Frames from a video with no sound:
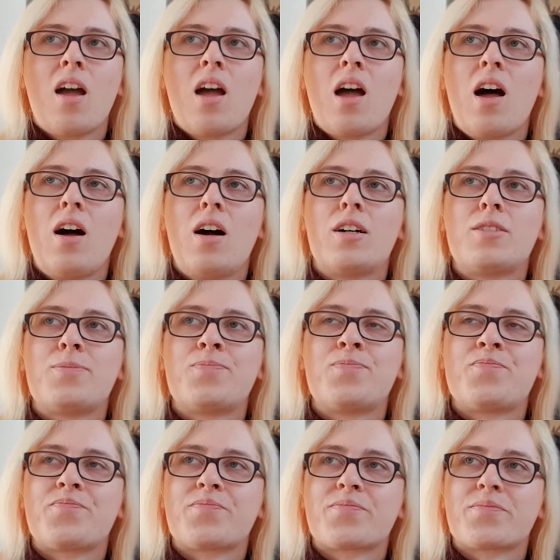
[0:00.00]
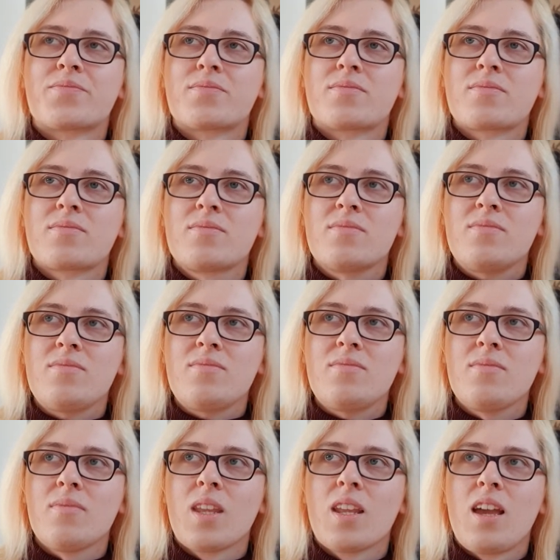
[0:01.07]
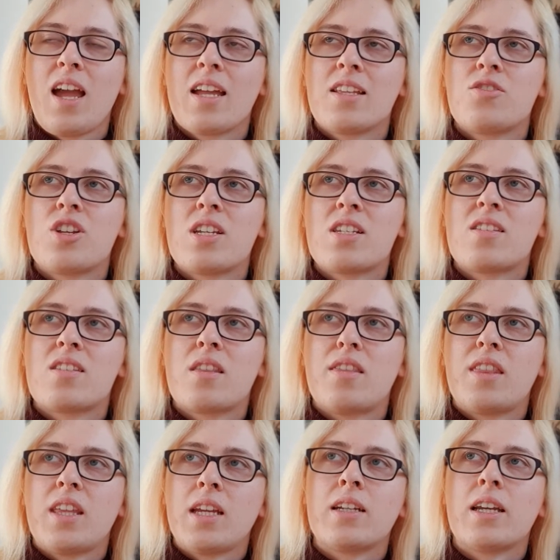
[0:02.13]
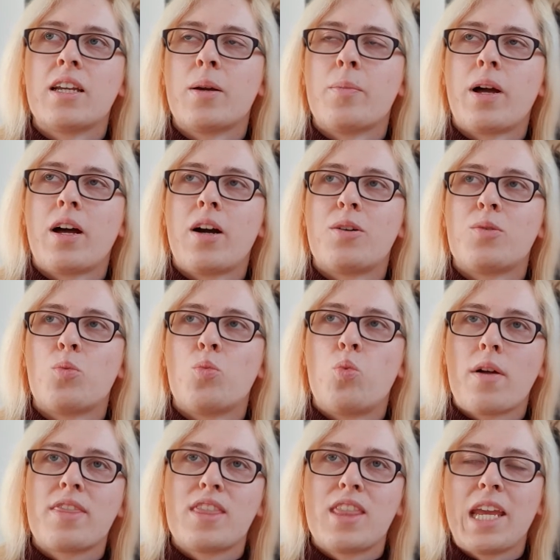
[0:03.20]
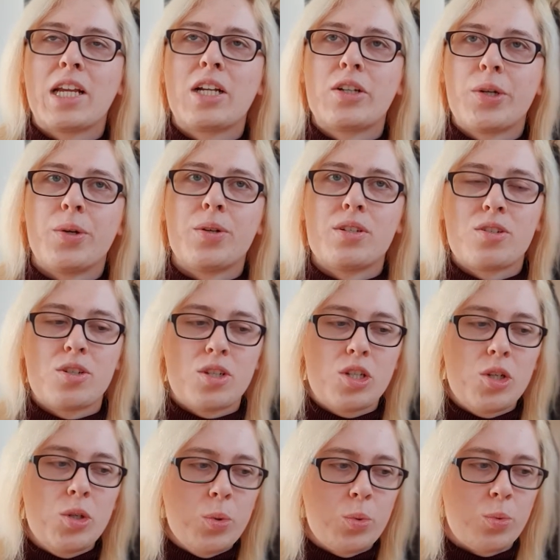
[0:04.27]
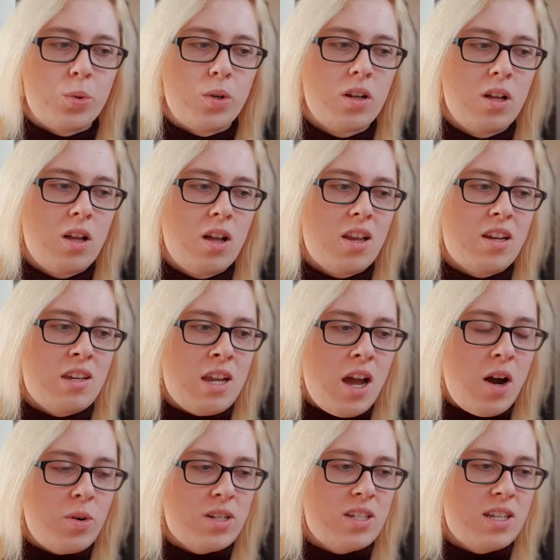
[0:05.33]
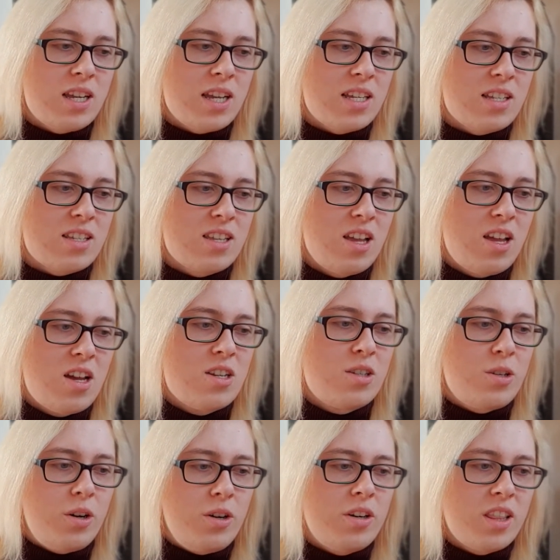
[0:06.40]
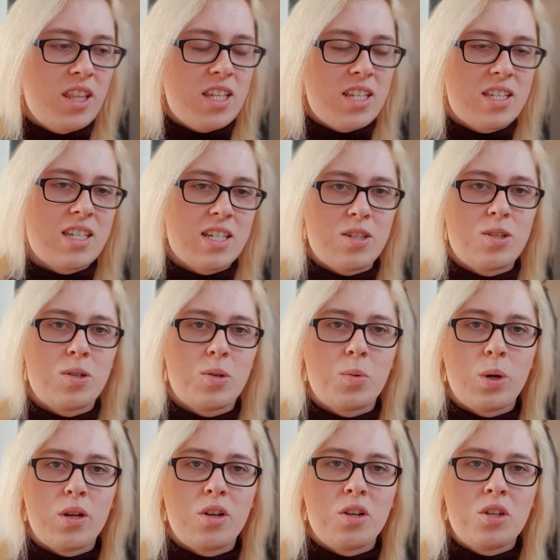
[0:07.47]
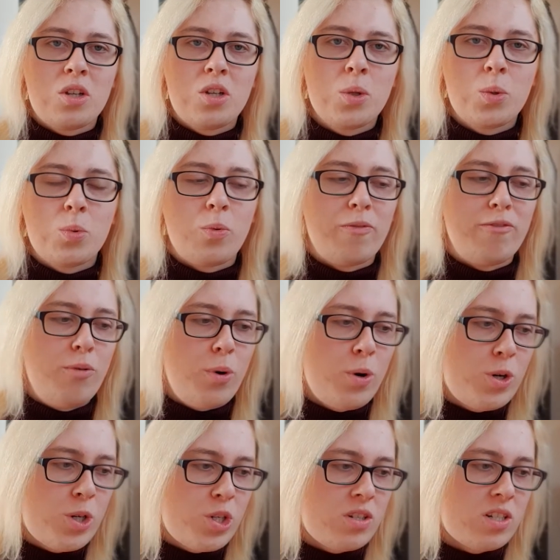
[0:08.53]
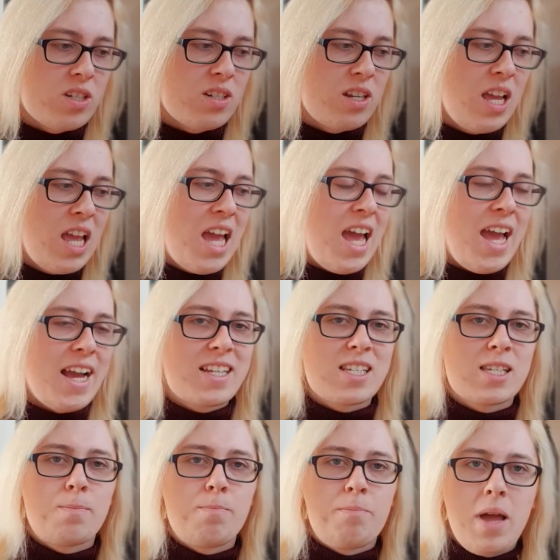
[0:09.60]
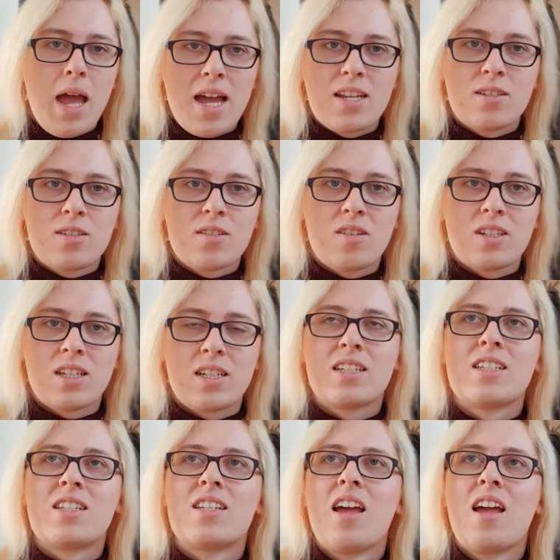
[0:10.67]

And just thinking about what they could do nowadays, turn this into a new version, expand on it,